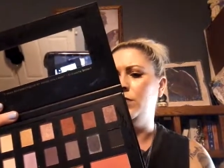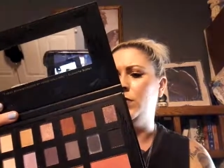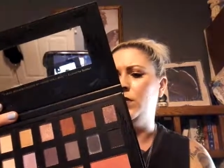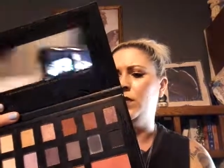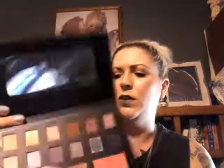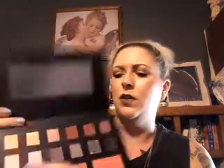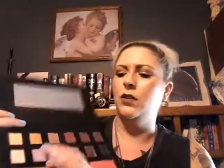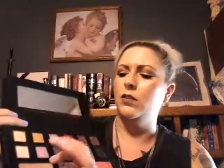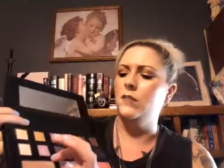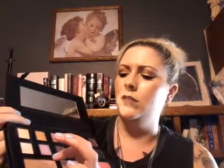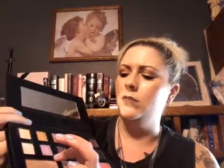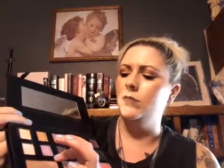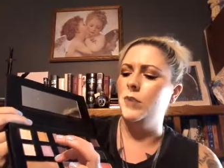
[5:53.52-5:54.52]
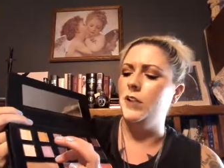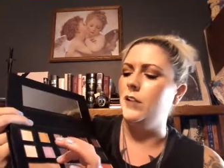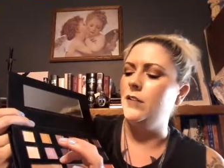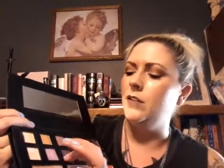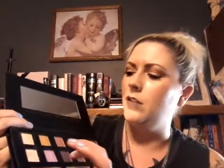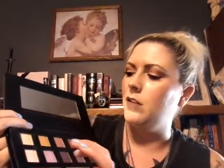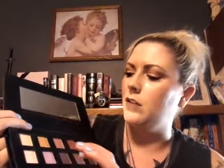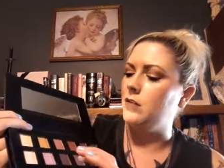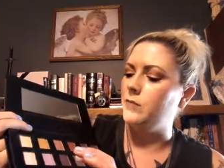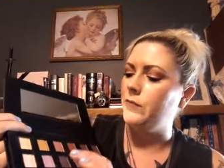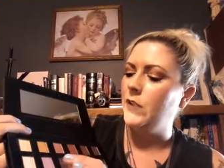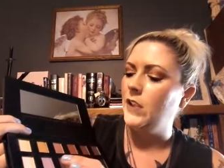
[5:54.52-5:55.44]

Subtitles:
on here, but I